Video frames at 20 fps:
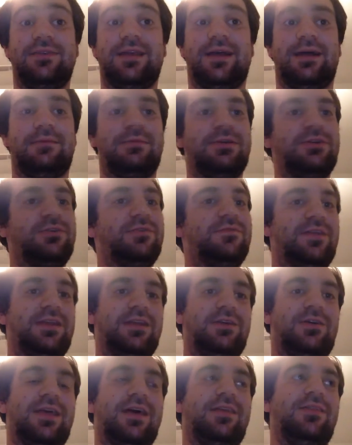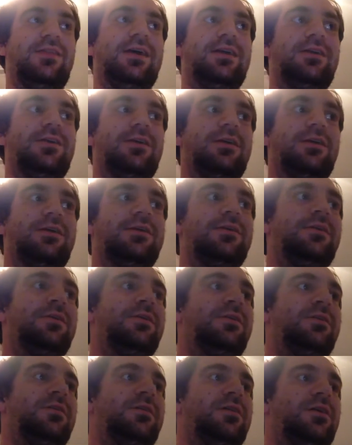Like I might do a video on that later.
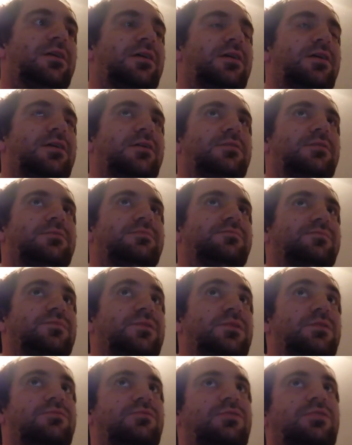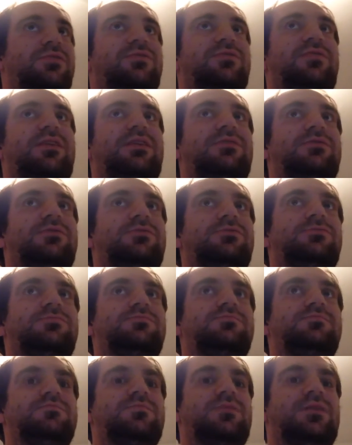Well, so I know
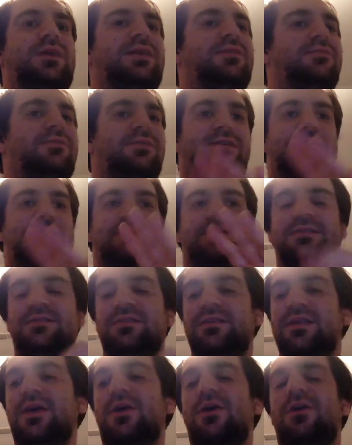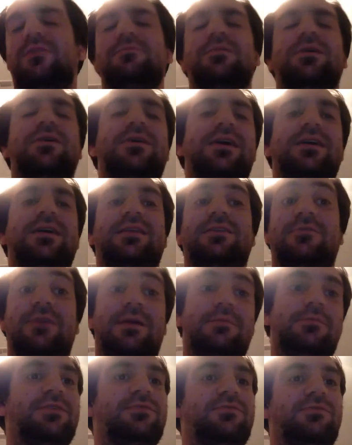I don't want to say all, but like
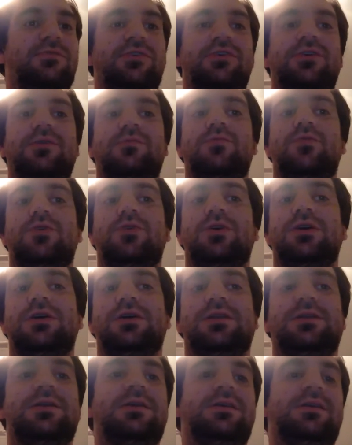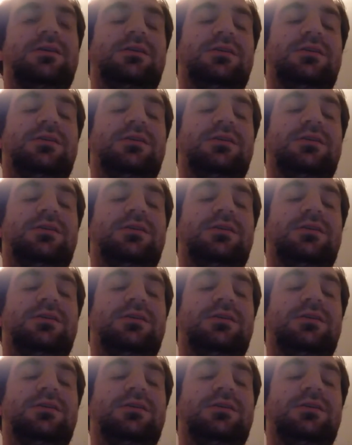Grabble has a really good one.